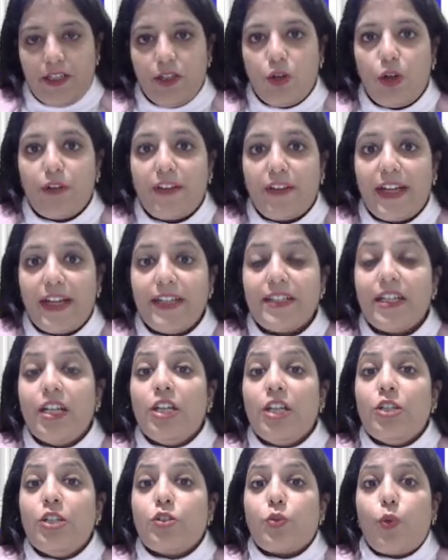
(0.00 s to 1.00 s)
Alright,
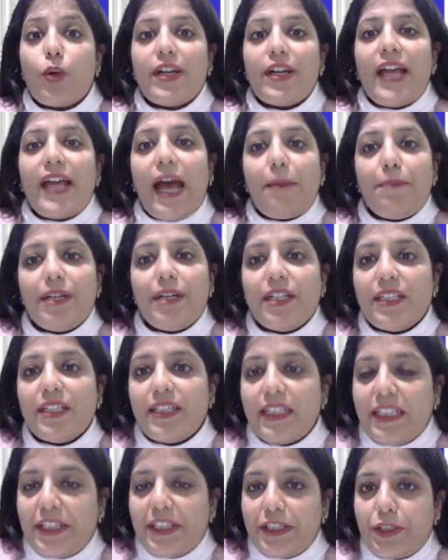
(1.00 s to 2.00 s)
so what happened in
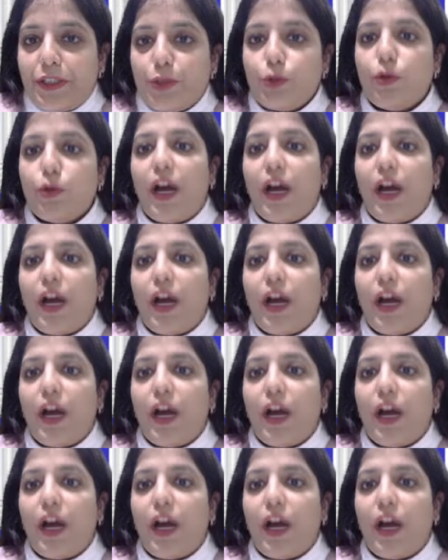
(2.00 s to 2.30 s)
year 2?